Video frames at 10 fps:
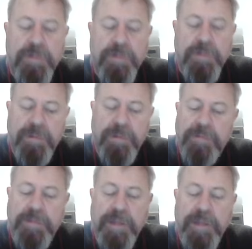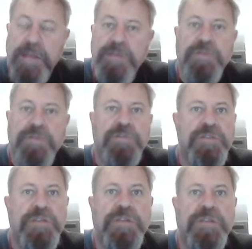will like to
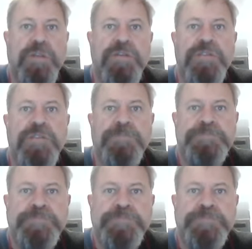use these areas